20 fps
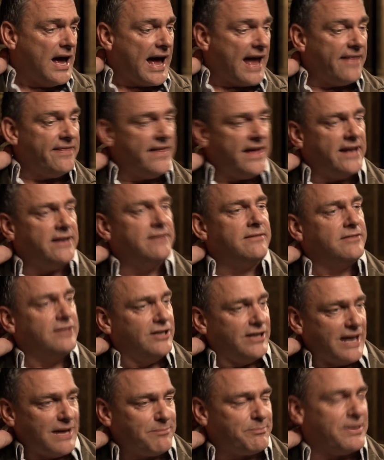and then
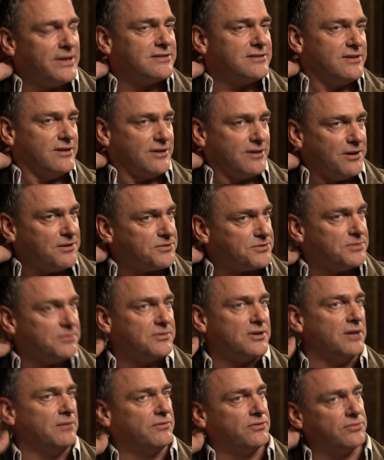you get bits of the costume
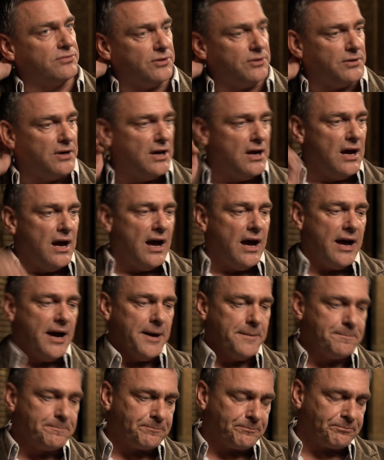come through.
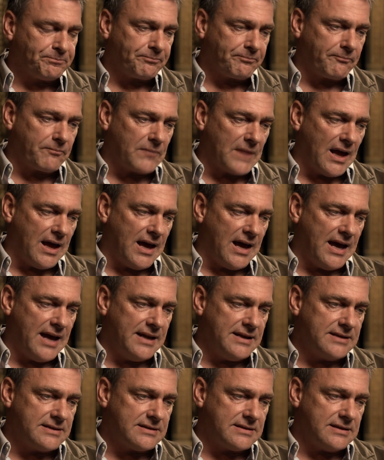Um,
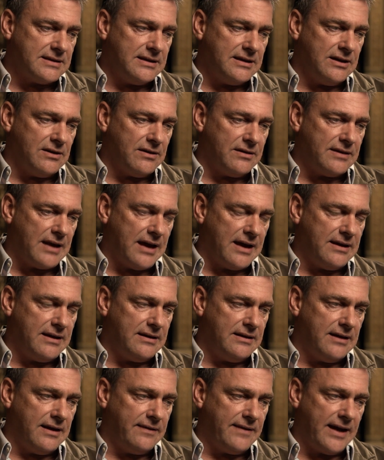and you know they're
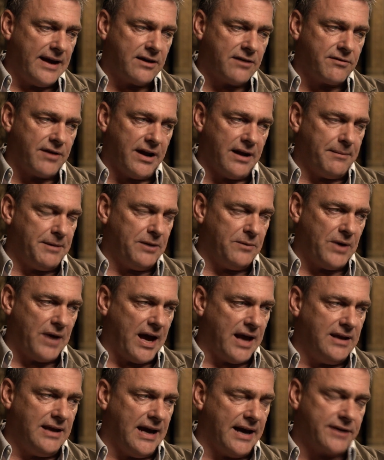they're great. I mean,
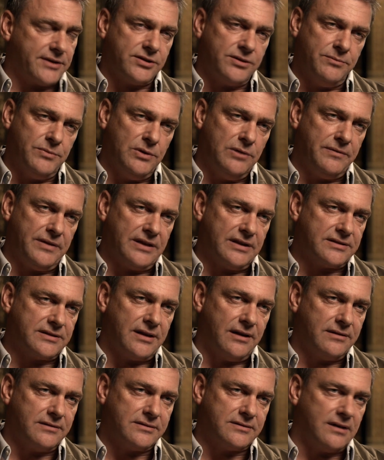any action movie, the
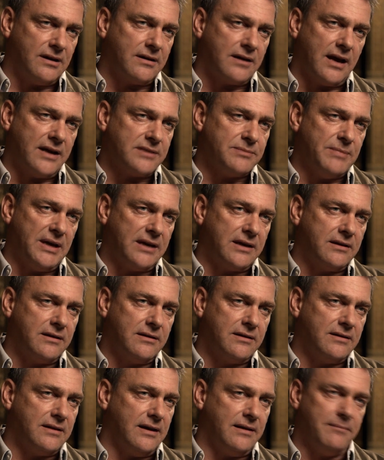stunt stunt guys make
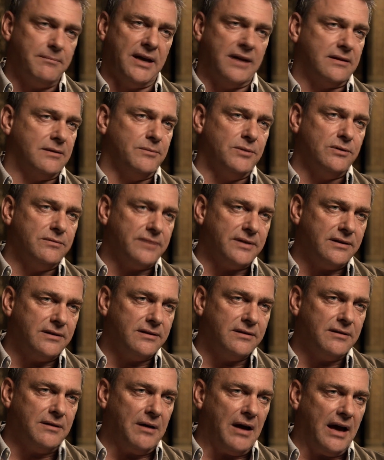the make the movie,
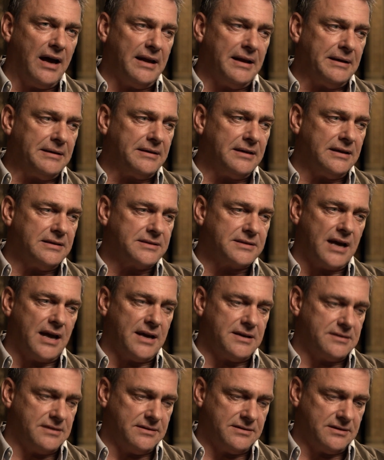and these
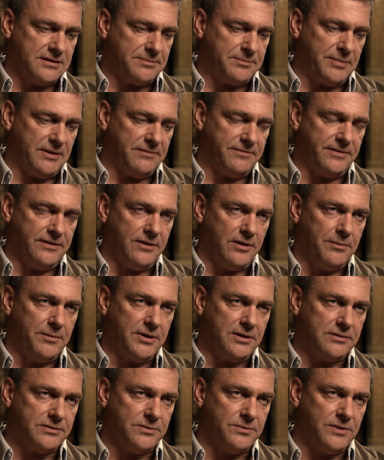guys have just been
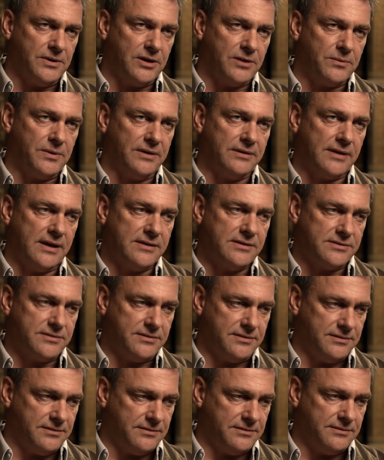phenomenal to work with and
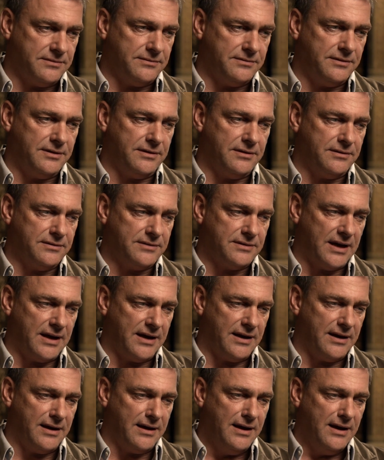to you know
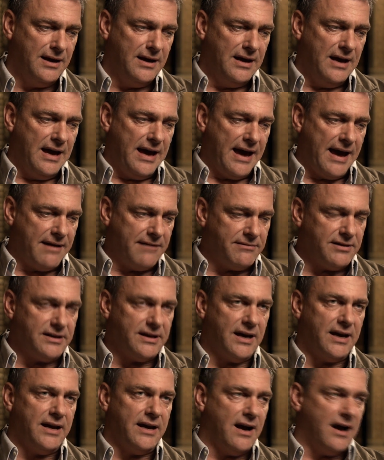uh, every
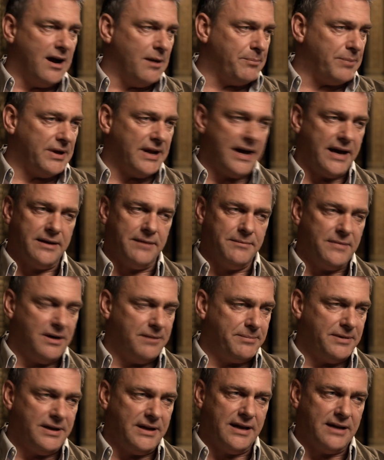day up and at 'em,
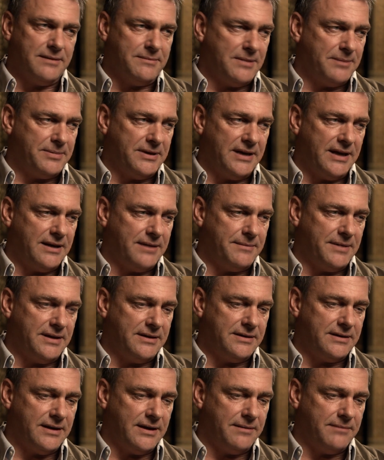up and at 'em, up and at 'em,
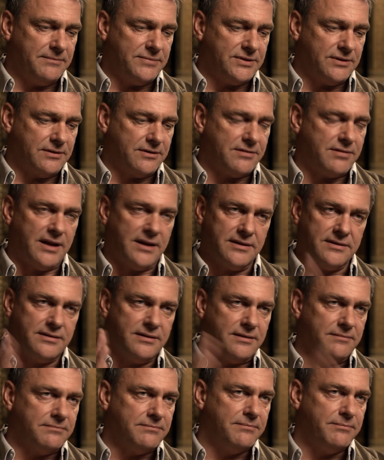and um, so credit
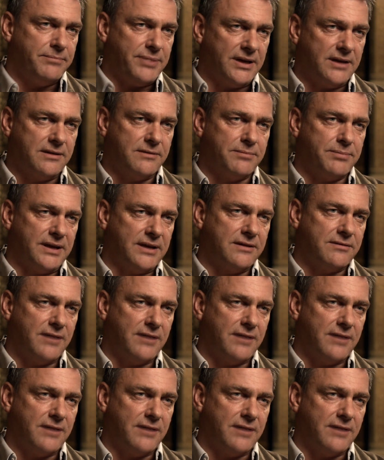to them, big big